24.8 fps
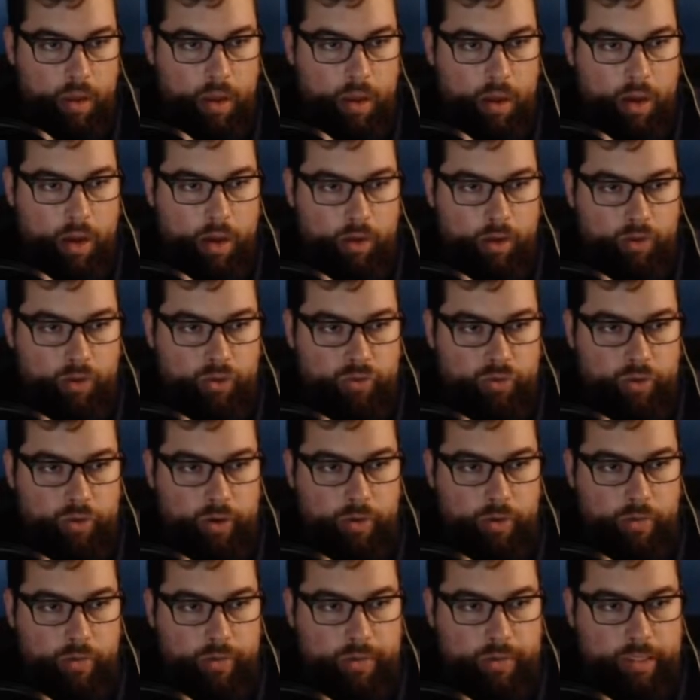Cursed
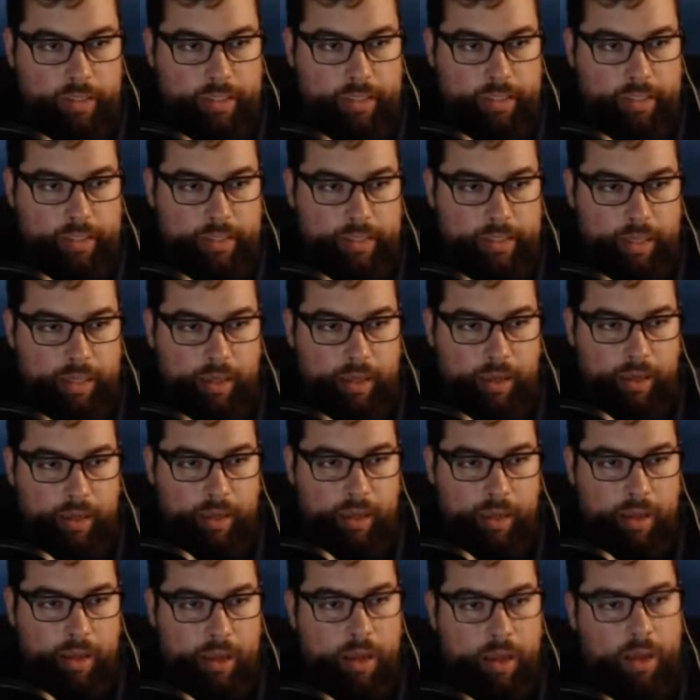Rose.
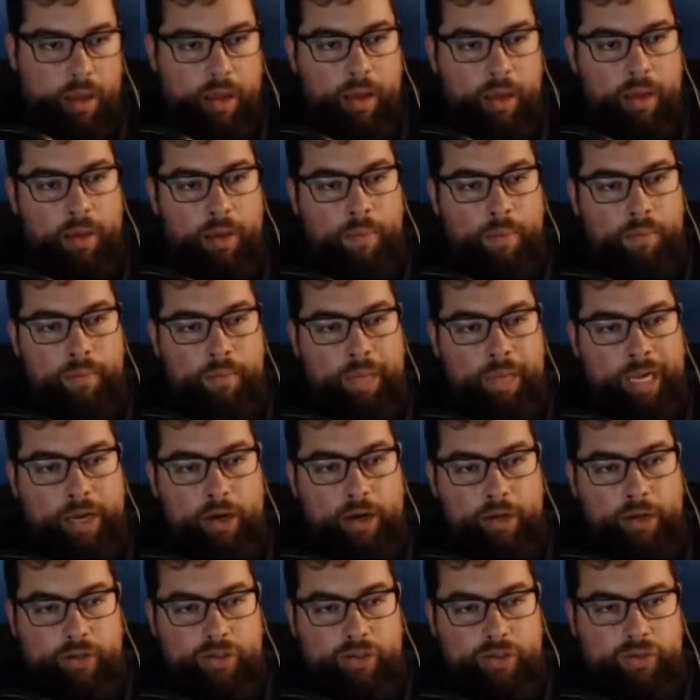Big
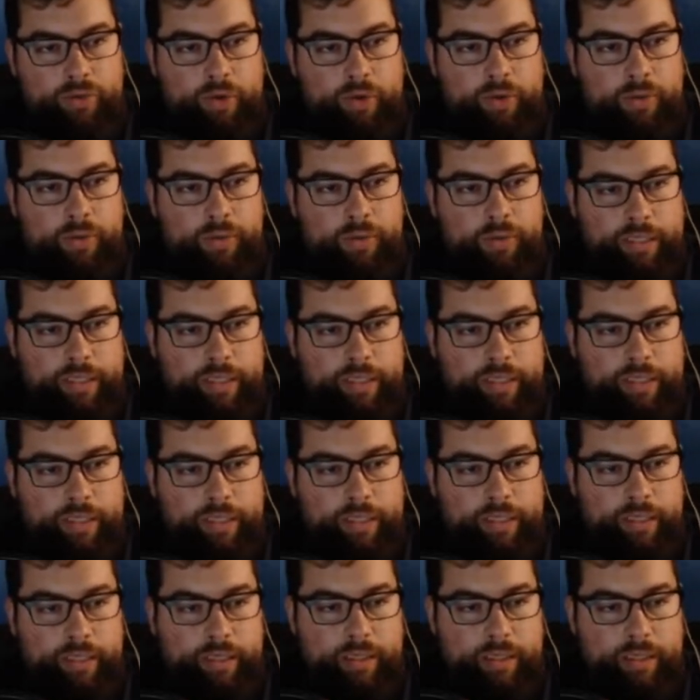Cursed Rose.